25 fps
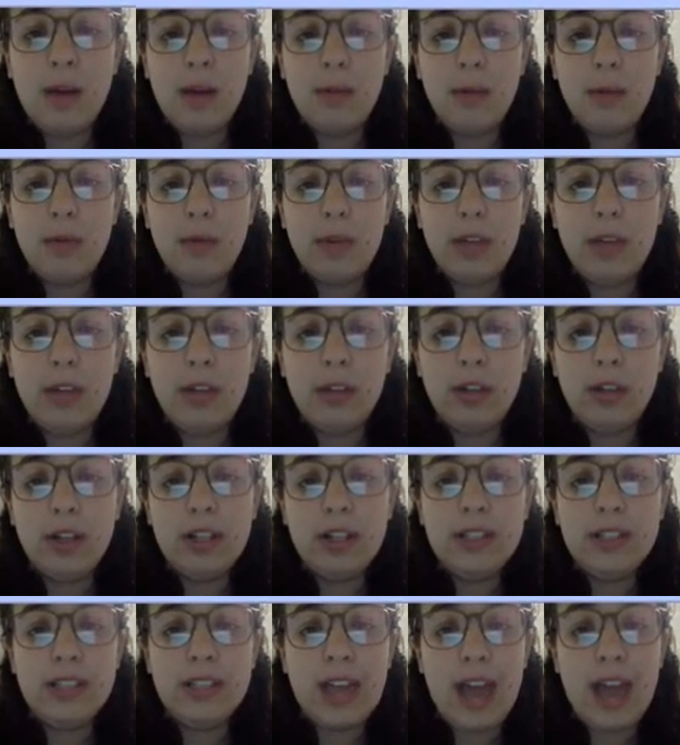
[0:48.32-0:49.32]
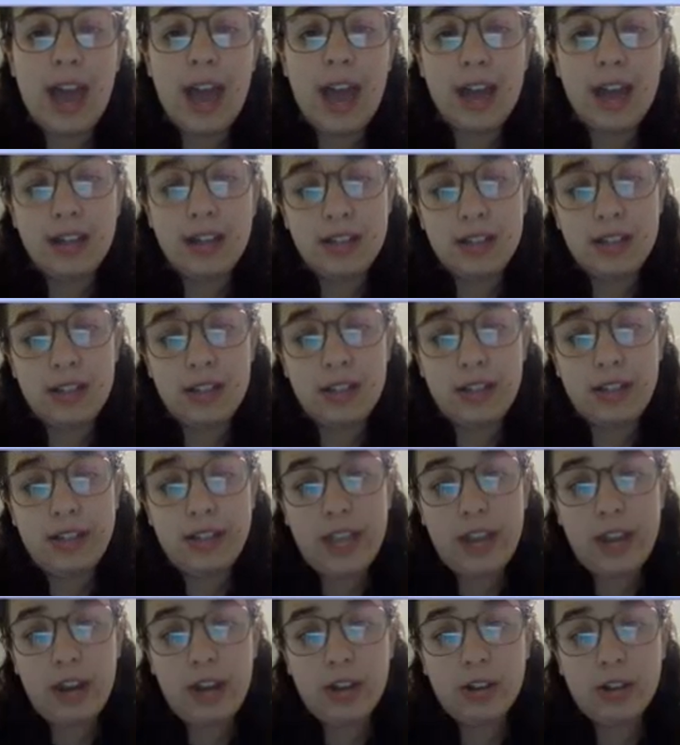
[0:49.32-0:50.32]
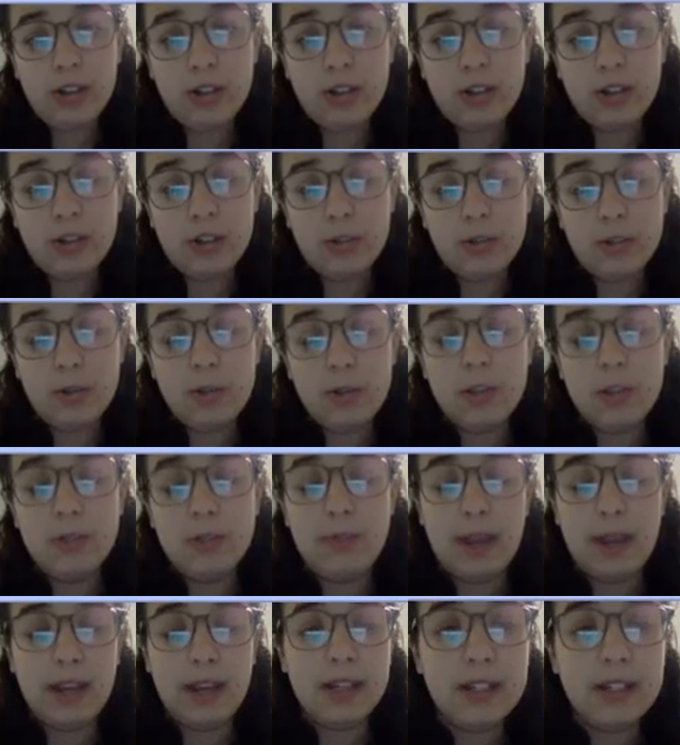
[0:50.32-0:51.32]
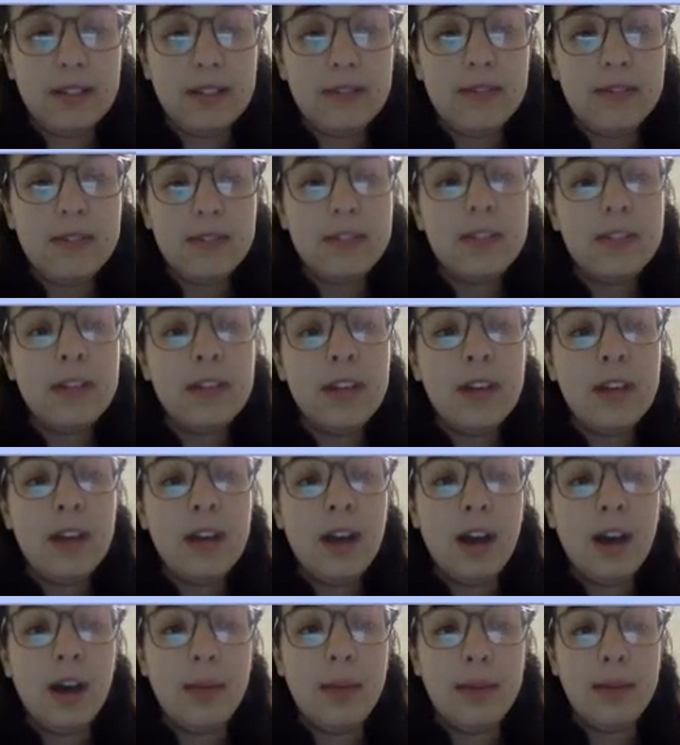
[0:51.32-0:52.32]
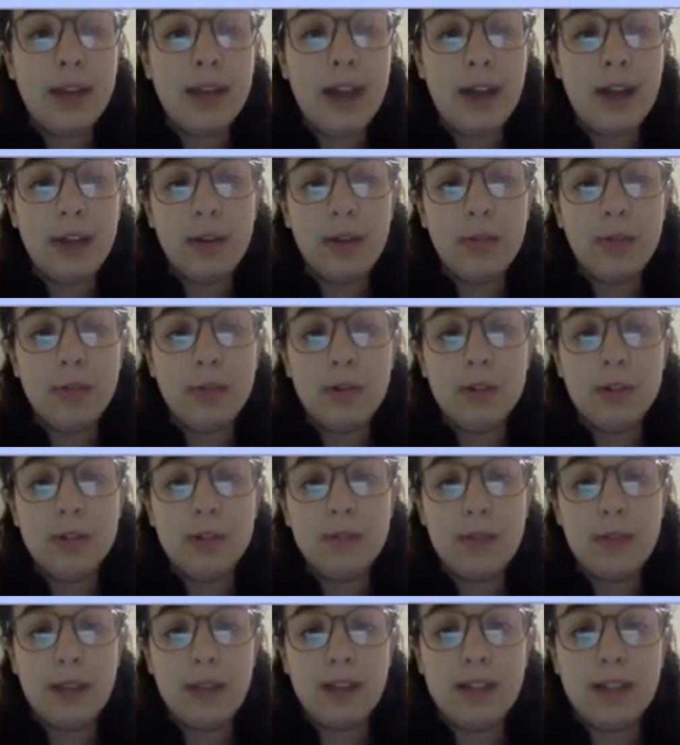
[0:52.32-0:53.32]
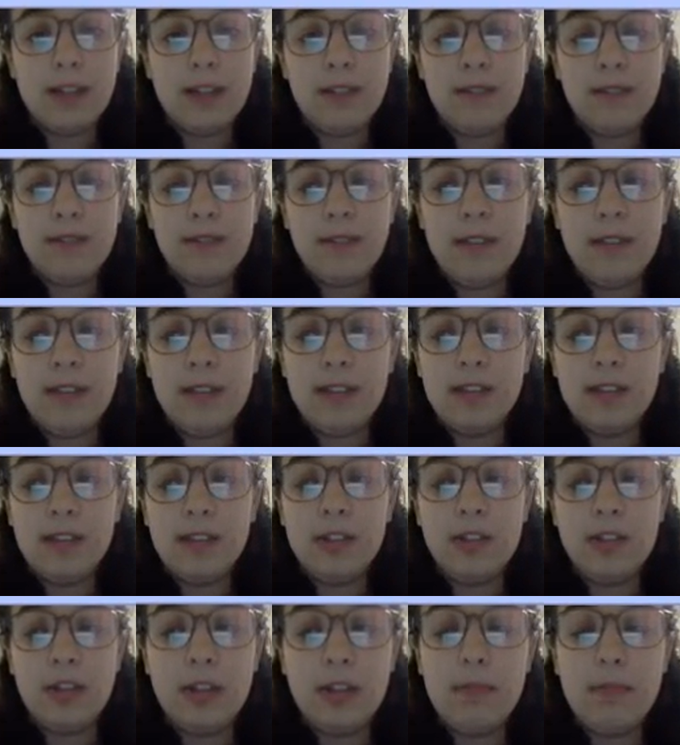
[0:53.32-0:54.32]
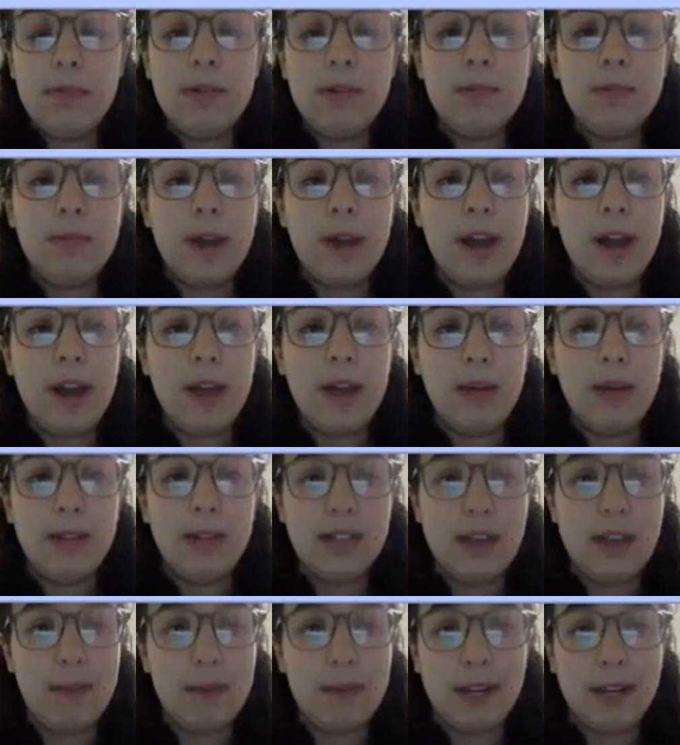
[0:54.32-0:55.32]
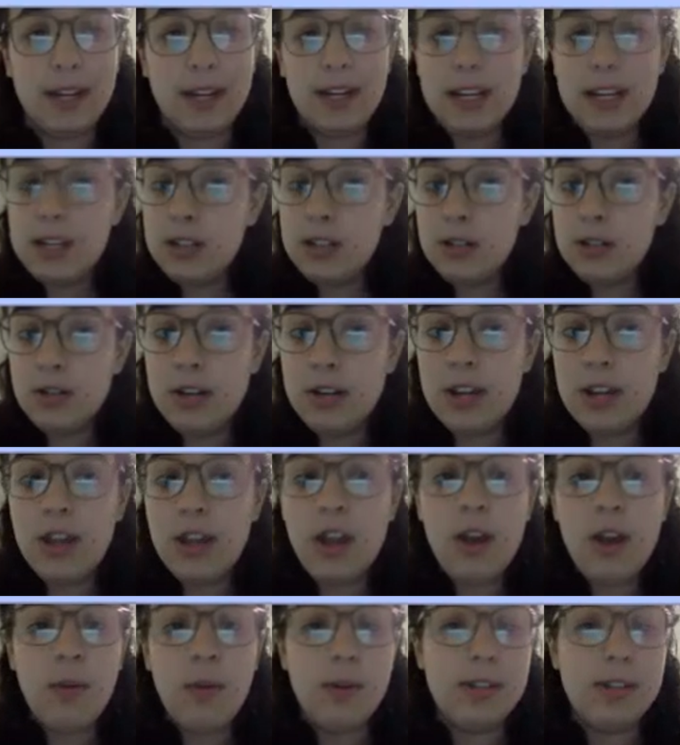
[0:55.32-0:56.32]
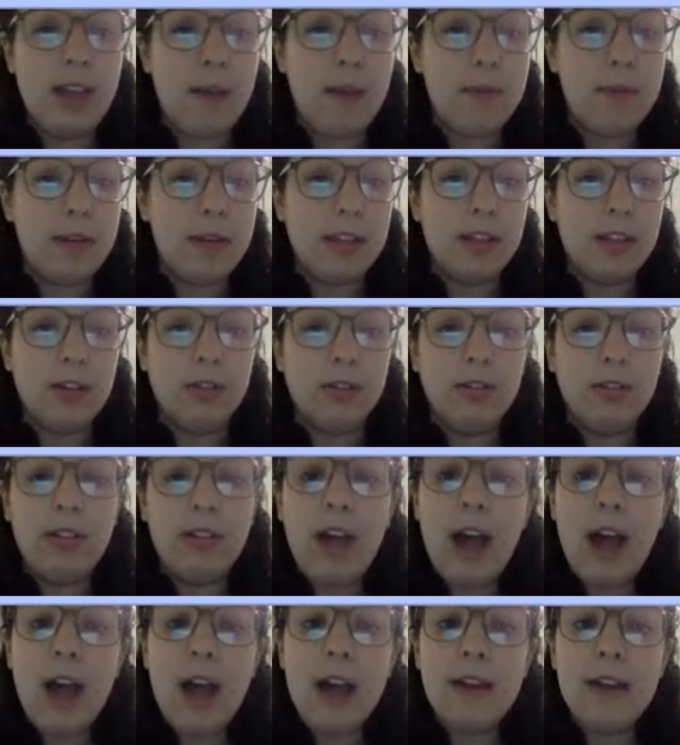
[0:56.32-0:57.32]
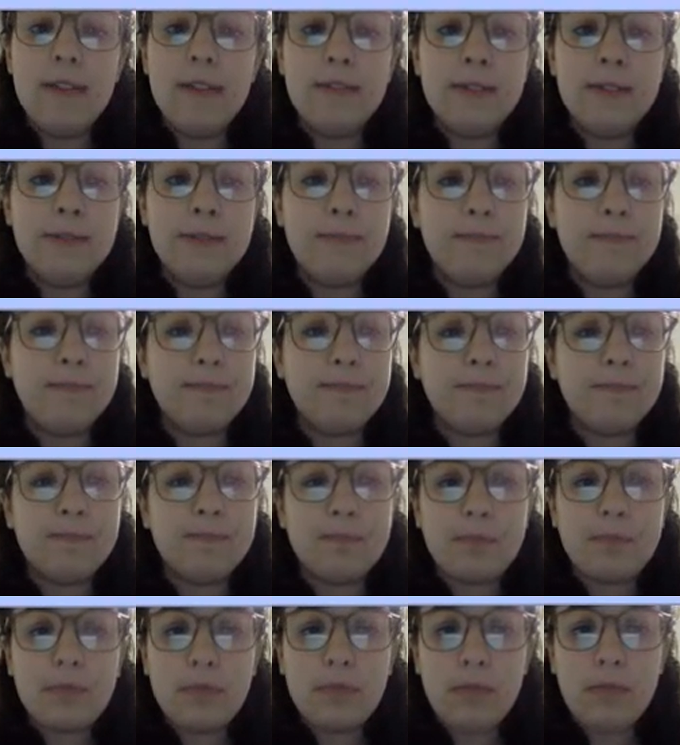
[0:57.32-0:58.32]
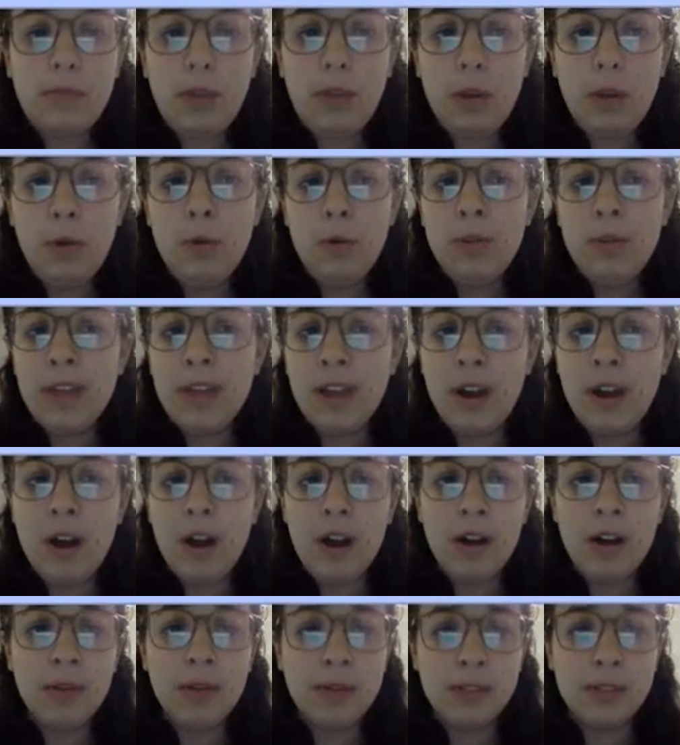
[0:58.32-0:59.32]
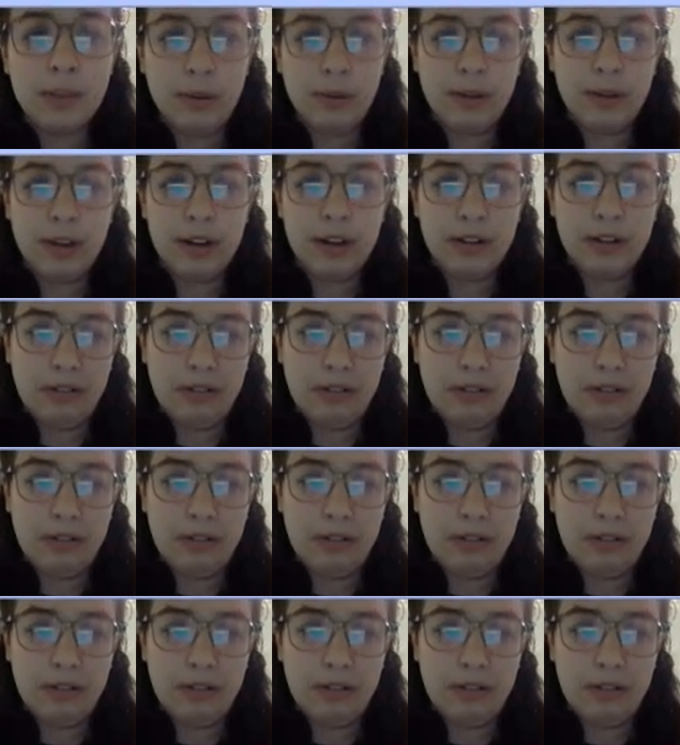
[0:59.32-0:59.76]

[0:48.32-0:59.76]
we looked at characters' perspectives and how their perspective is shaped by what's happening in history, what's happening in their lives, who they are, and what's going on